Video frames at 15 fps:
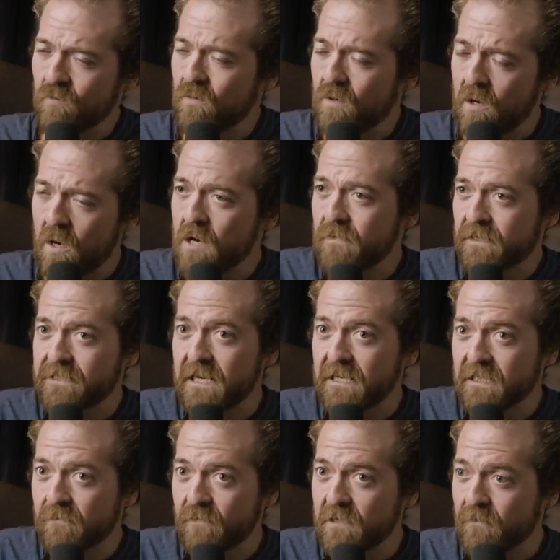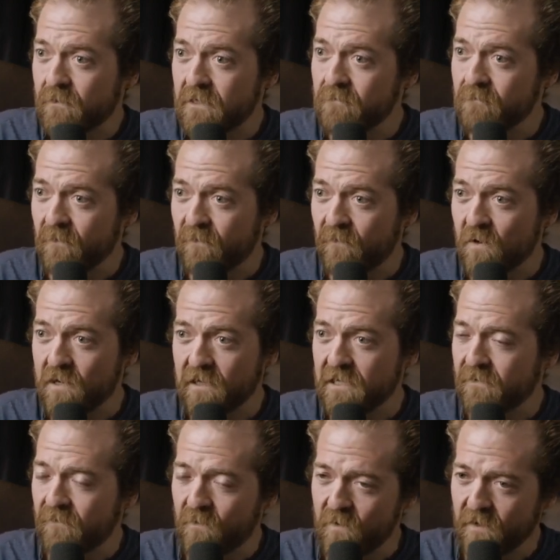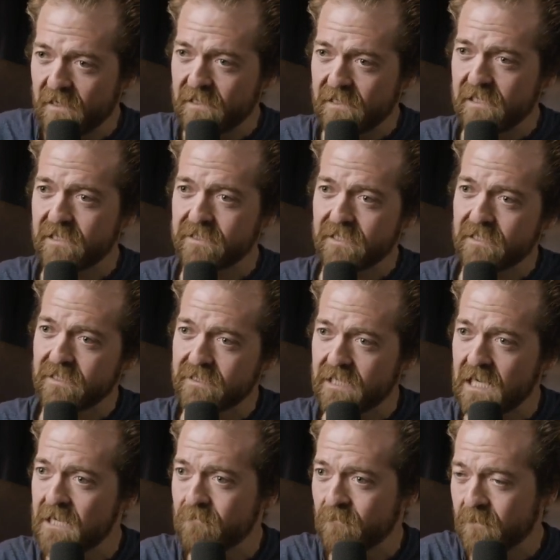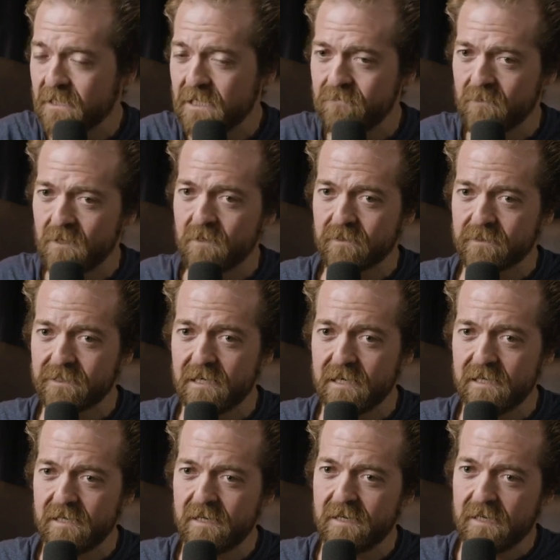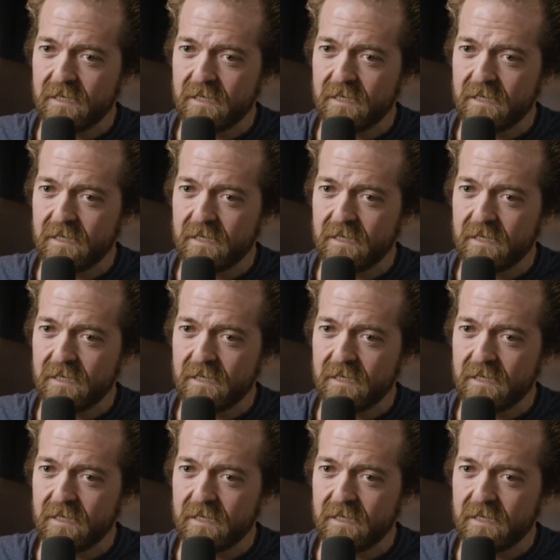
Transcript: well, I've started to be with him for 13, 14 years, and same for him, I would say.